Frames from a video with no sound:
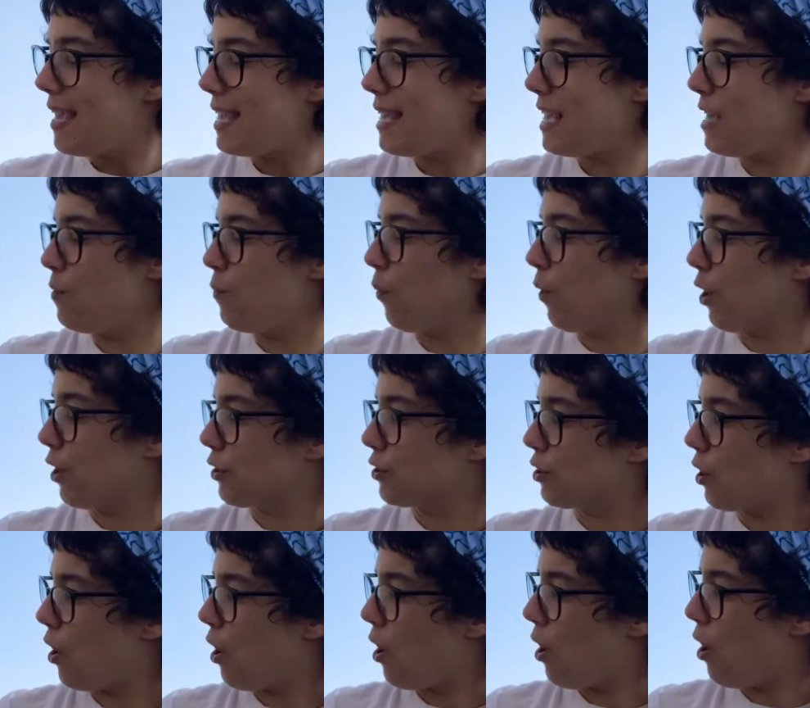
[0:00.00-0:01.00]
He worked
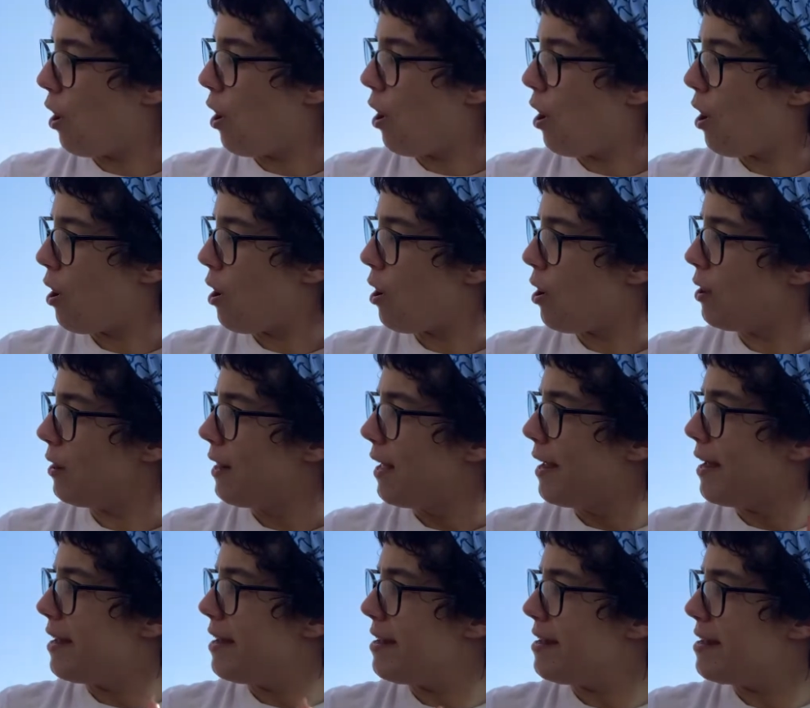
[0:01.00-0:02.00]
all
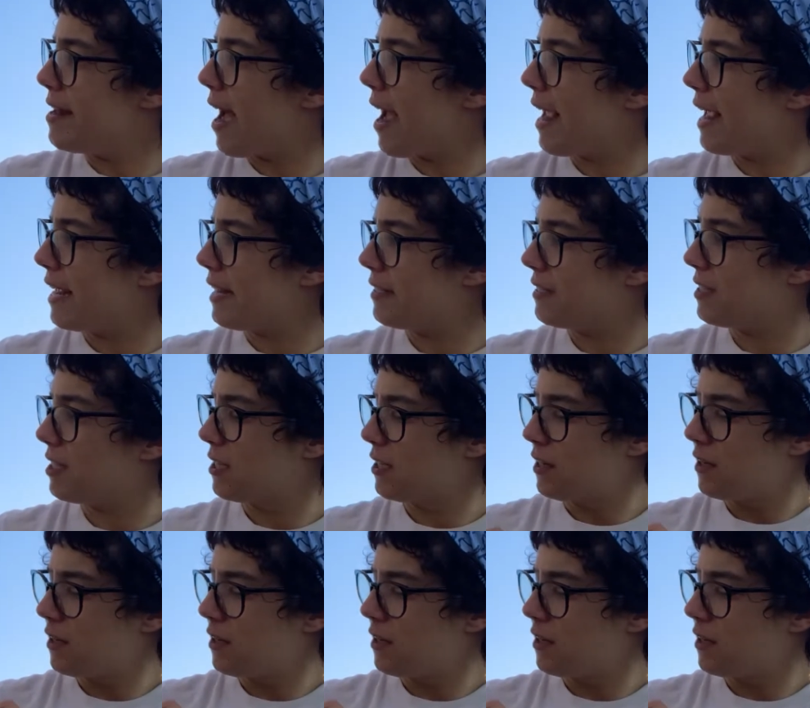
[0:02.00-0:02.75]
night.